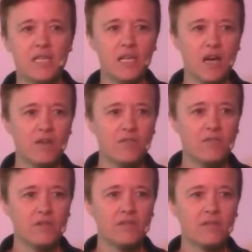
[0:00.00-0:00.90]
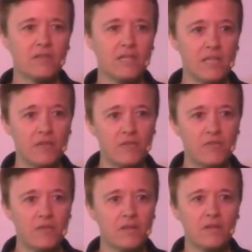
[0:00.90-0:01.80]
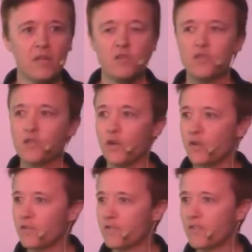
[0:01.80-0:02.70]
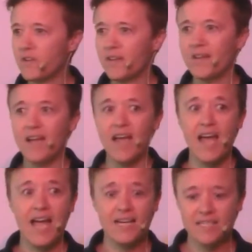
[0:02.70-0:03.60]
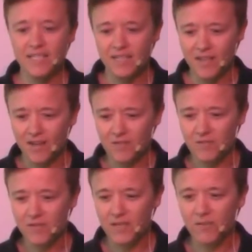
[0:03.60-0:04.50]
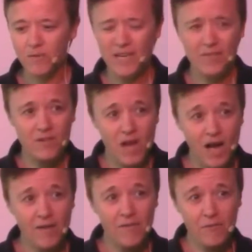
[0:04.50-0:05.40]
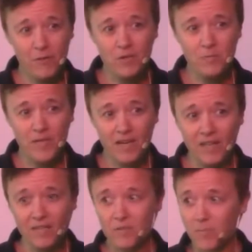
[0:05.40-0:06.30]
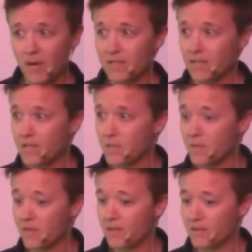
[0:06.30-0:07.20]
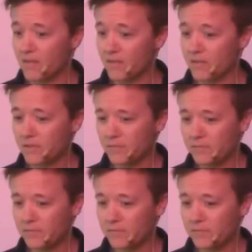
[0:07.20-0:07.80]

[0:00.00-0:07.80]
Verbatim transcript: love give, serve, act in love if we have not first begun this process with ourselves.